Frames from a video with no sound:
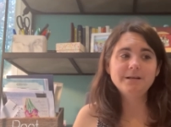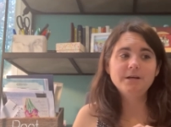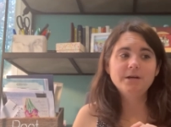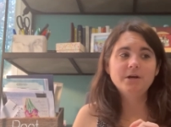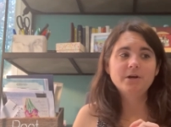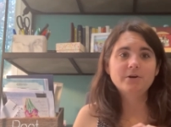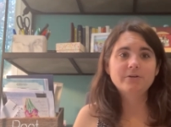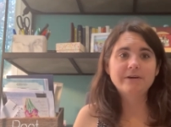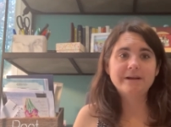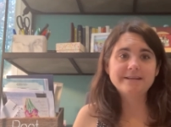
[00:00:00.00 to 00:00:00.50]

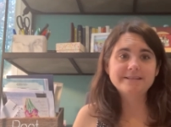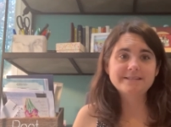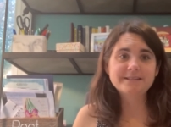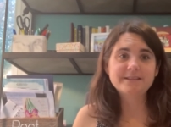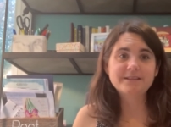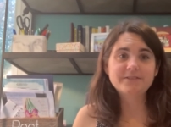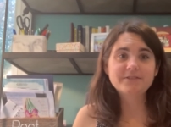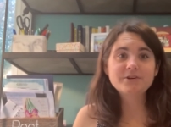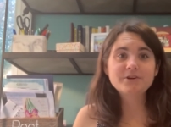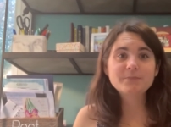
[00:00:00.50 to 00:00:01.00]
All right,
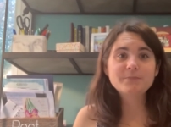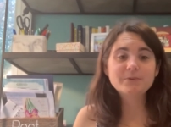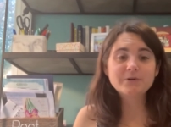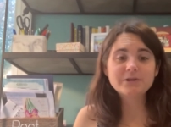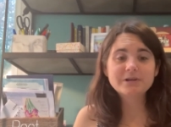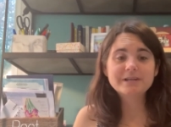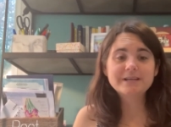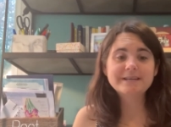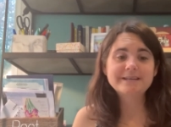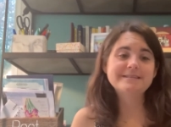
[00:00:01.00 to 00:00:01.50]
the third
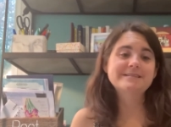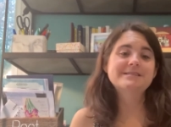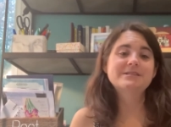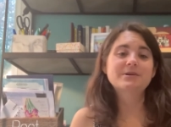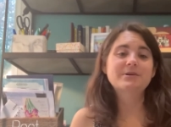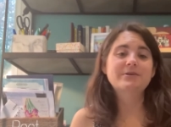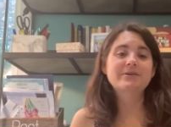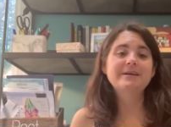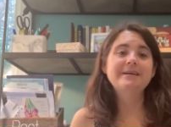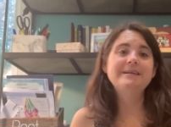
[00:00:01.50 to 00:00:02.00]
book is The
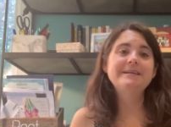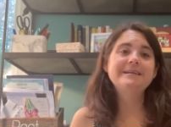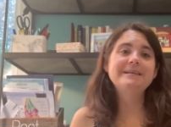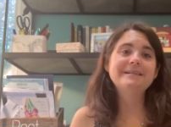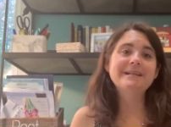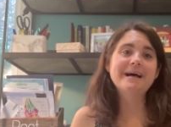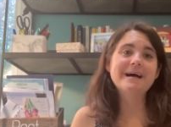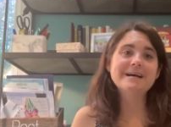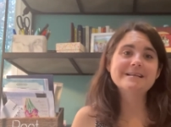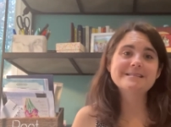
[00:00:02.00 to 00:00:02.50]

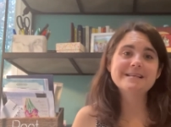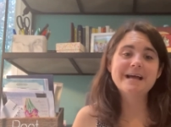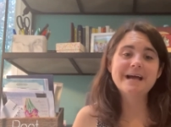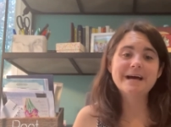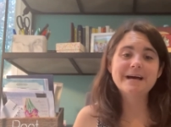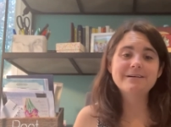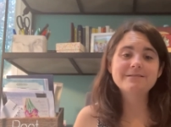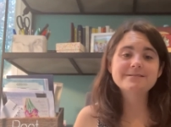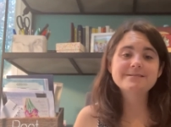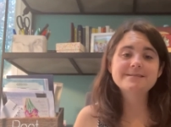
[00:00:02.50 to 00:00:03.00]
Greenglass
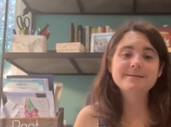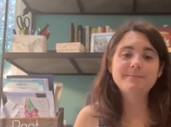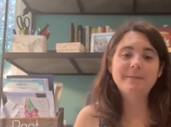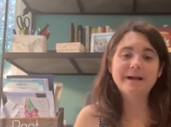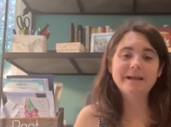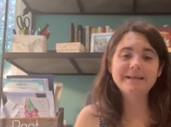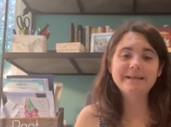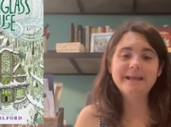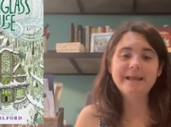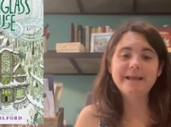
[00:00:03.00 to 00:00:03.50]
House
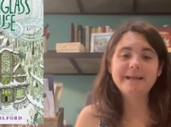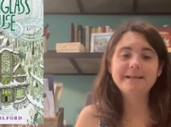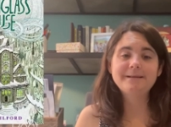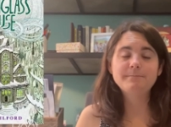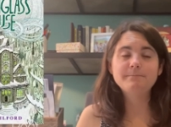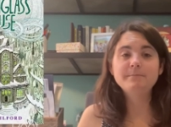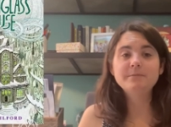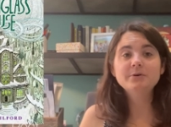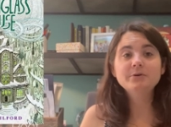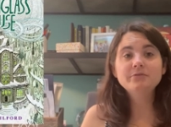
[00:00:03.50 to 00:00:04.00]
by Kate
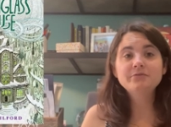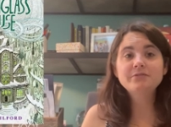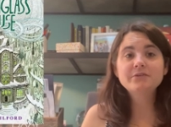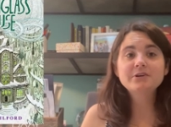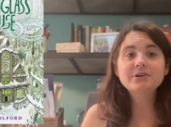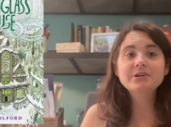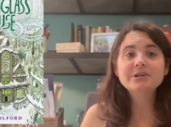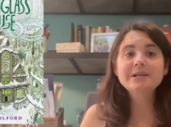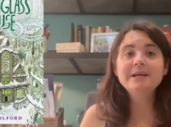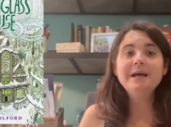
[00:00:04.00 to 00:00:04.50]

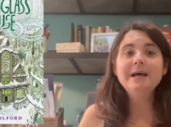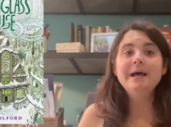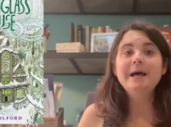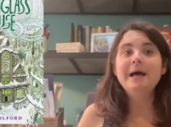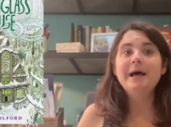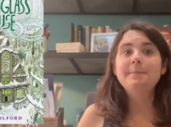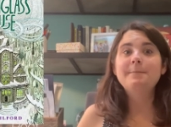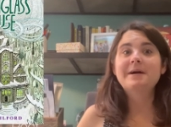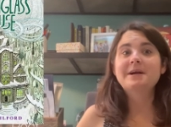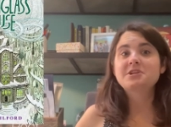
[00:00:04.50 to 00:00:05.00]
Milford.
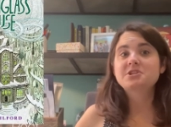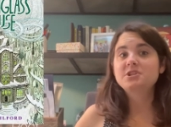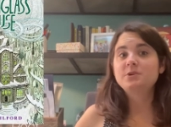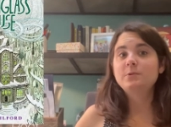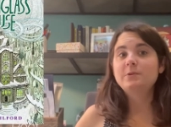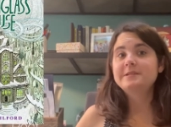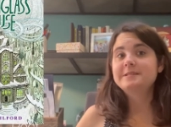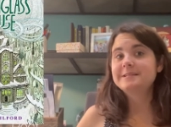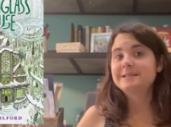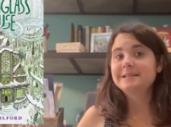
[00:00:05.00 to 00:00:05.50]
I'm actually
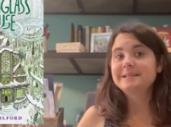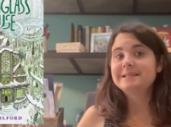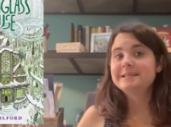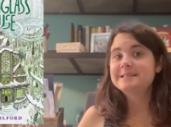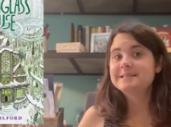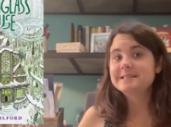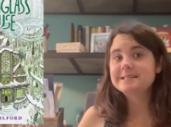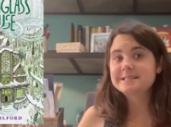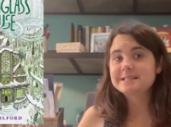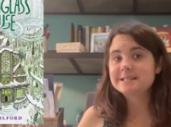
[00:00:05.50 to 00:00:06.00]
going to
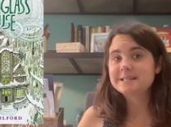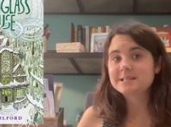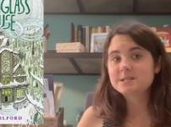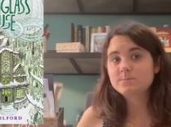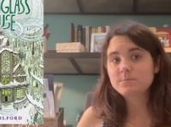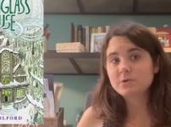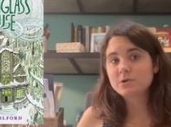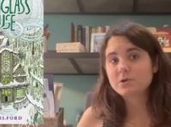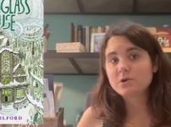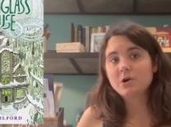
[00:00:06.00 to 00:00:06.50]
listen to this
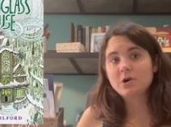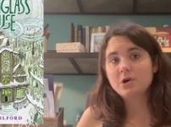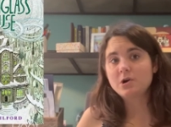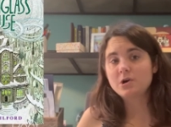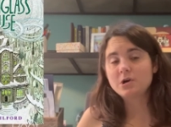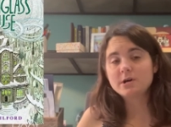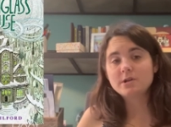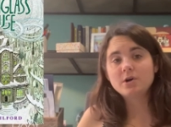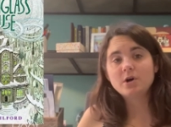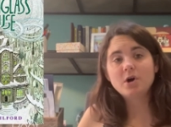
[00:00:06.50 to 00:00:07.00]
book
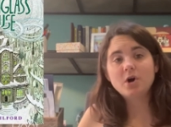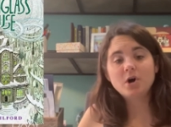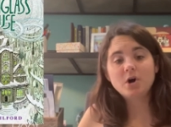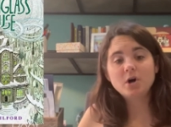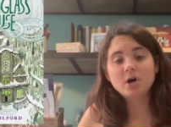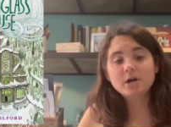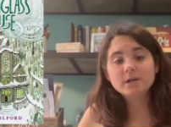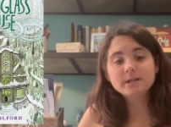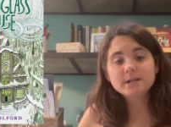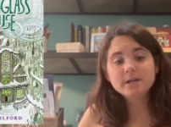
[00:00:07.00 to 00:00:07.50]
on
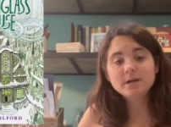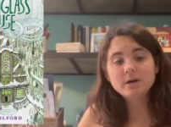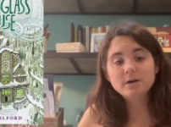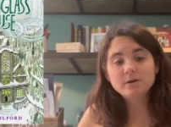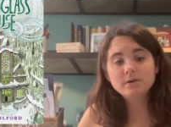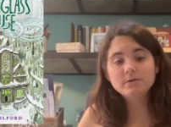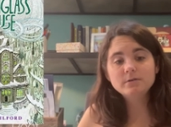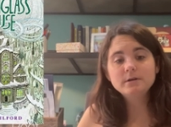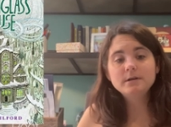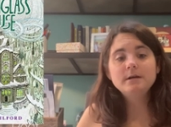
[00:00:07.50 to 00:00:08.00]

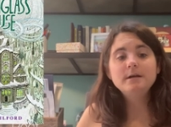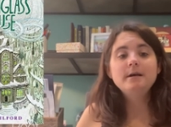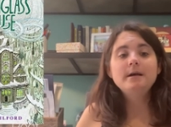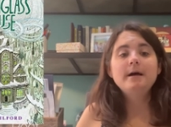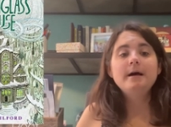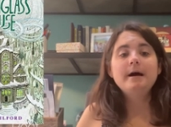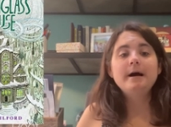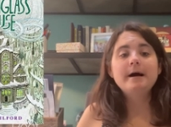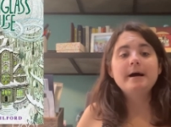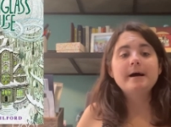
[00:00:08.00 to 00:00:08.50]
audio.
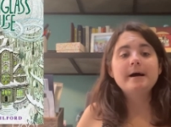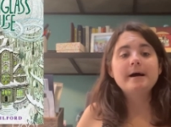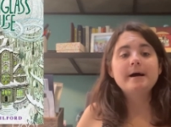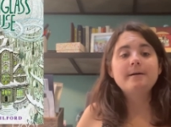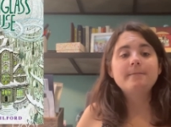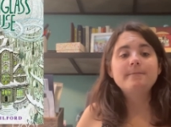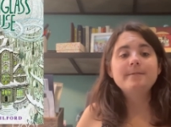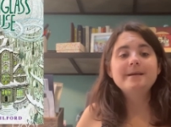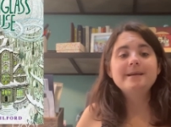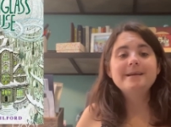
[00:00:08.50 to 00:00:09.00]

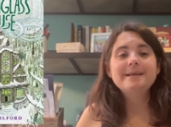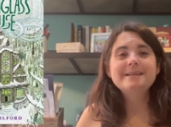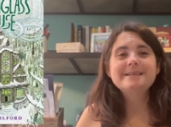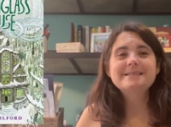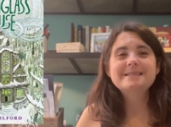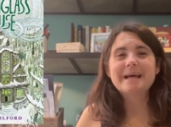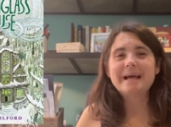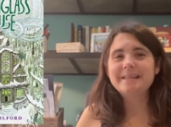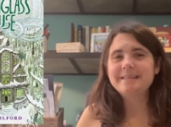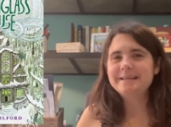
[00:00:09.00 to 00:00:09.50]
Um, it
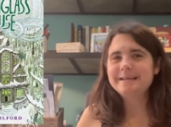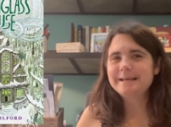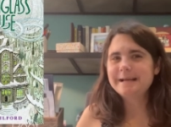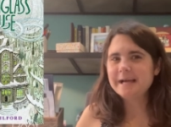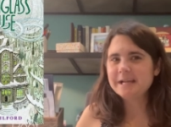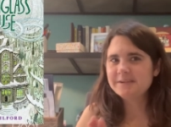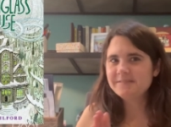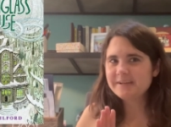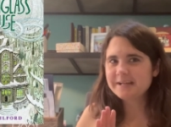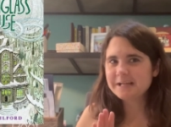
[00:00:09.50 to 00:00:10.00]
is, I think,
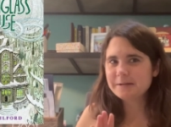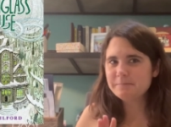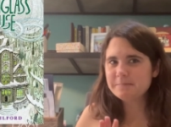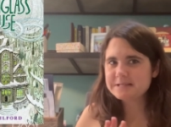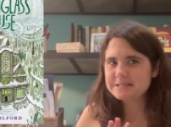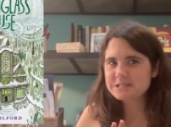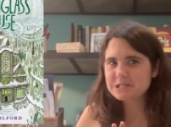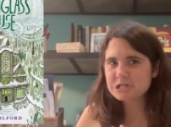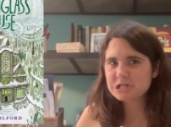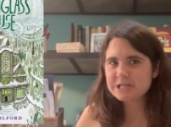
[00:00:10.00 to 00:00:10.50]
kind of like a
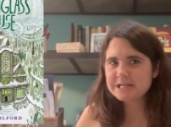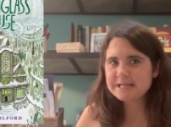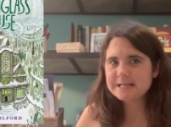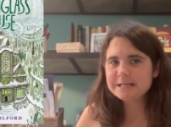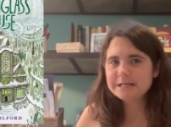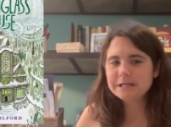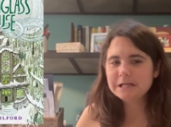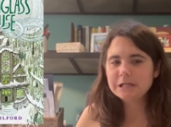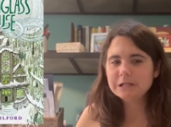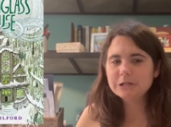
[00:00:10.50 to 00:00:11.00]
mystery
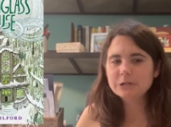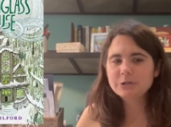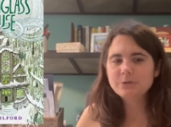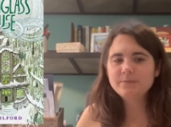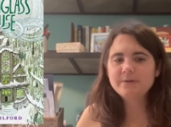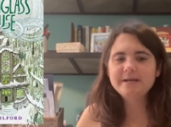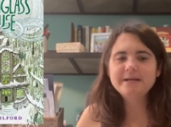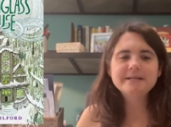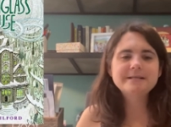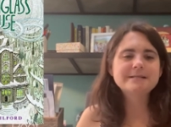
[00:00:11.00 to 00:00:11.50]
a little
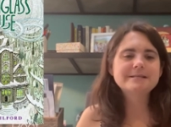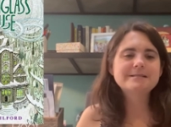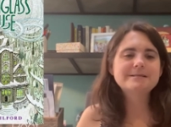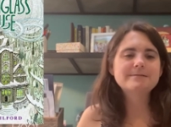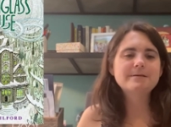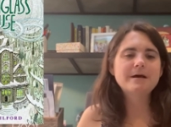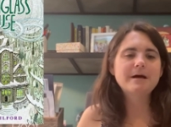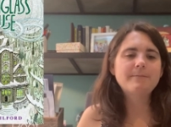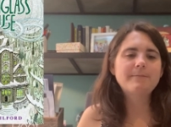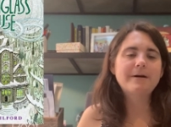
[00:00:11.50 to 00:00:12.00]
bit. It's
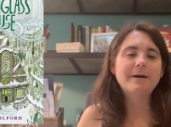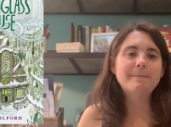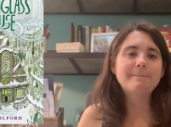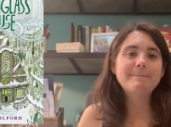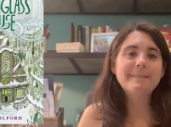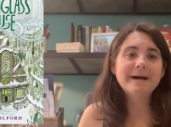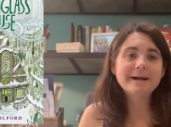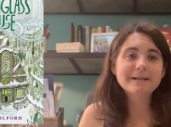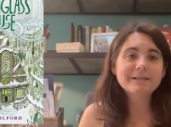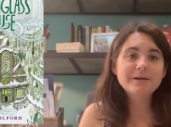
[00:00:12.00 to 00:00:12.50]
about
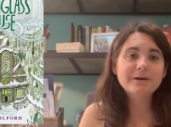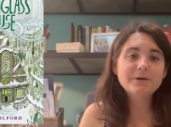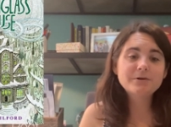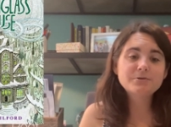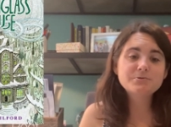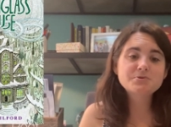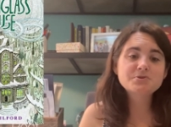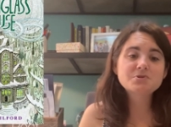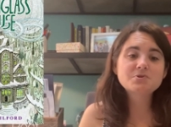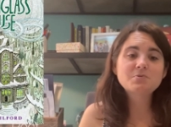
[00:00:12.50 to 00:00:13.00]
Milo,
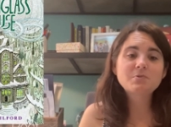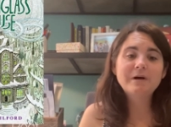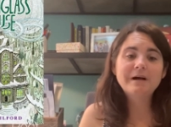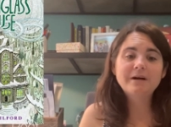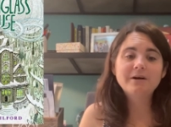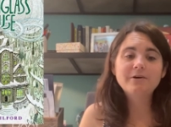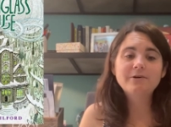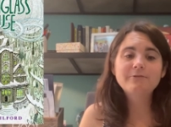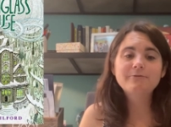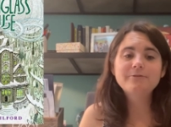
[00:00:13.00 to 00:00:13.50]
who's
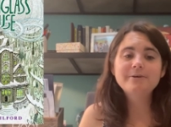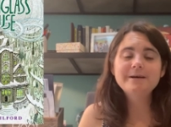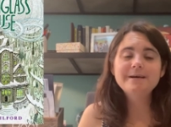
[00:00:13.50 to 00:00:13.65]
12.